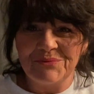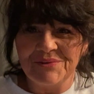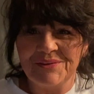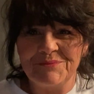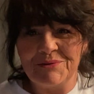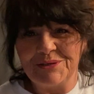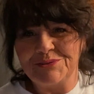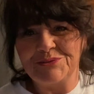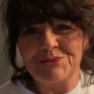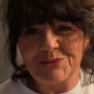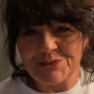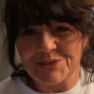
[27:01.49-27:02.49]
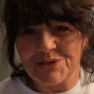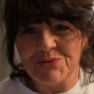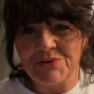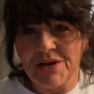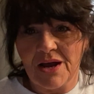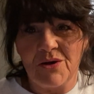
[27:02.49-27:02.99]
when the buzzer starts
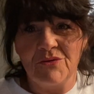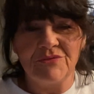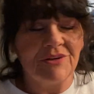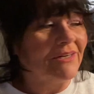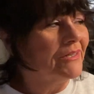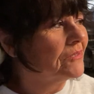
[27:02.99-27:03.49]
going off.